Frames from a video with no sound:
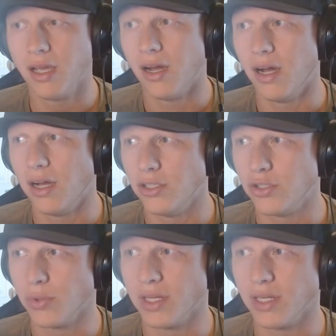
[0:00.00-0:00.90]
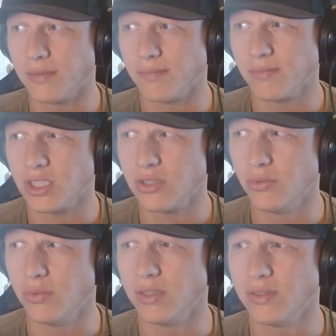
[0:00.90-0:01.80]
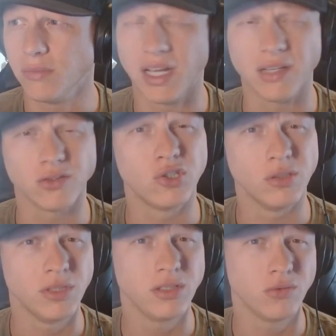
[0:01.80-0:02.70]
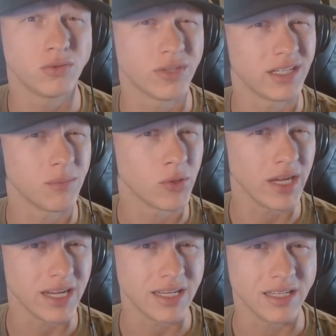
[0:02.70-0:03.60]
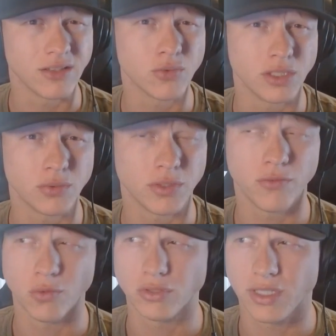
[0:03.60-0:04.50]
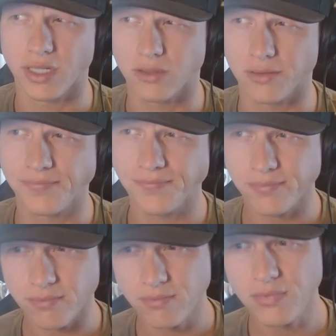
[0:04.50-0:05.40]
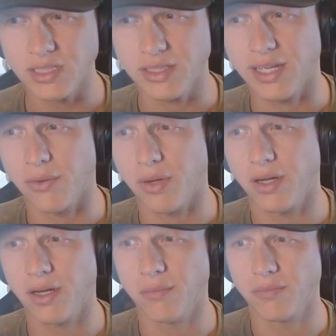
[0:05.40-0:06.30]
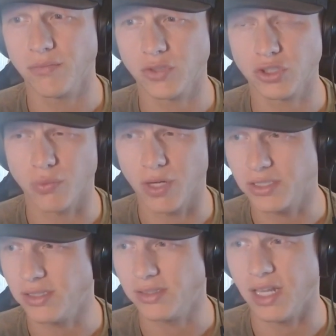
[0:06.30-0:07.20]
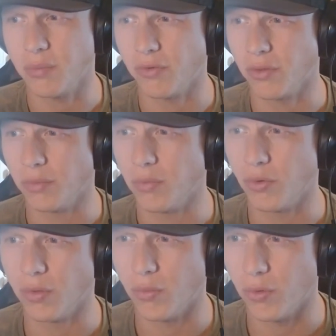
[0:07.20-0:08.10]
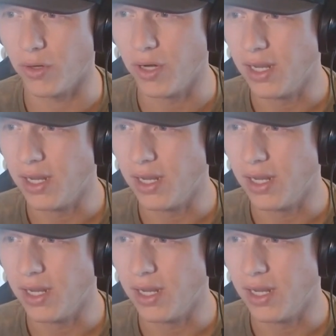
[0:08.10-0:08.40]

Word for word: uh, joining who was it? Miles Goodman, who was ranked number 80 in the 2024 cycle. Now, um, just watching his tape a little bit more and more,